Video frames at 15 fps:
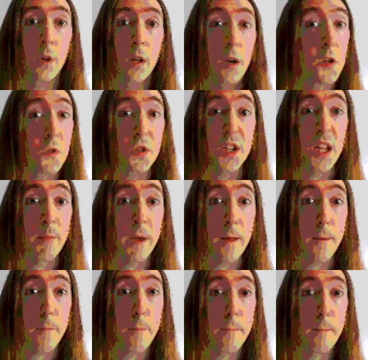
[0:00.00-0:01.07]
Can you see me?
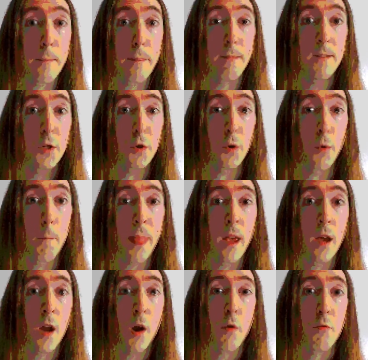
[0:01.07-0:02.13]
Do you
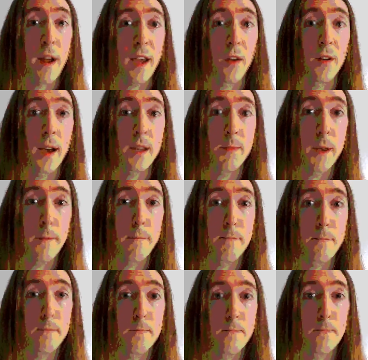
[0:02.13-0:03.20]
recognize me?
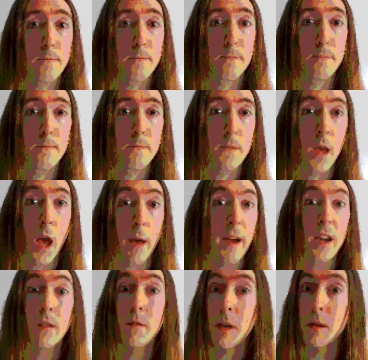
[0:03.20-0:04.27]
Am I
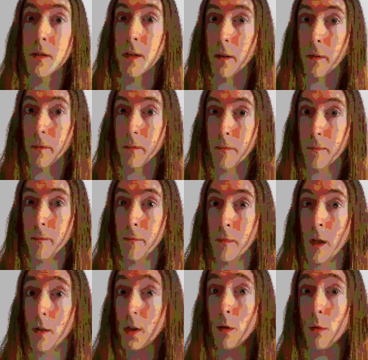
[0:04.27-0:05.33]
convincing?
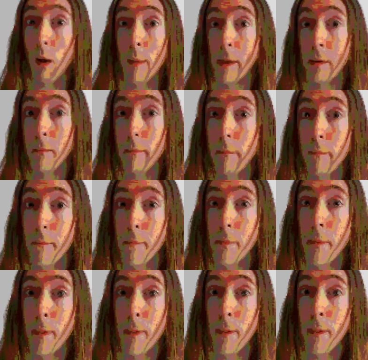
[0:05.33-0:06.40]
As you, I mean.
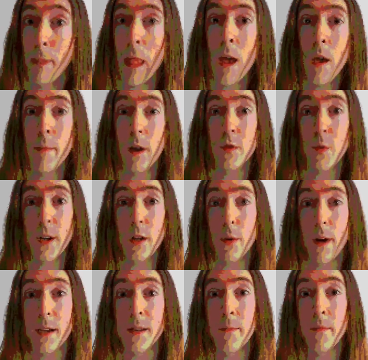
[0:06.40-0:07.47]
Because when you do
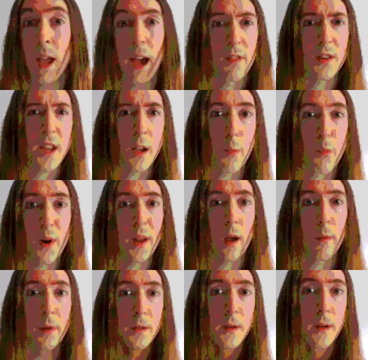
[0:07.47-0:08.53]
us, I have to say you're pretty
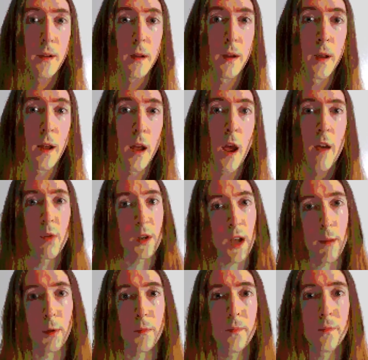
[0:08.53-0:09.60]
hopeless. For
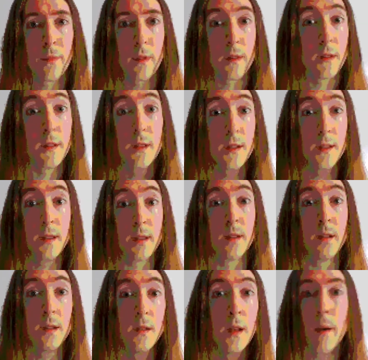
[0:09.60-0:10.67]
example,
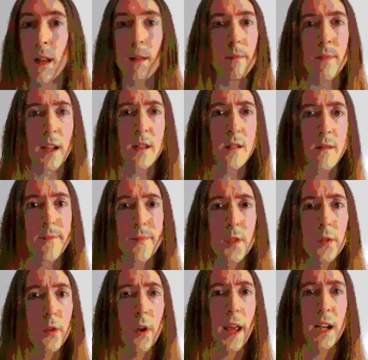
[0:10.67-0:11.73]
zzz, that's
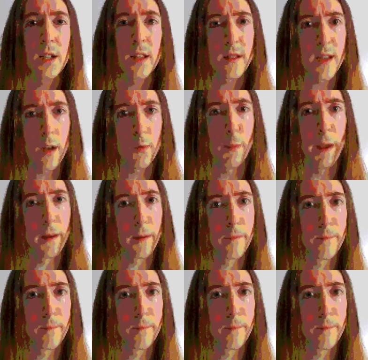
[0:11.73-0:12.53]
not actually the sound we make.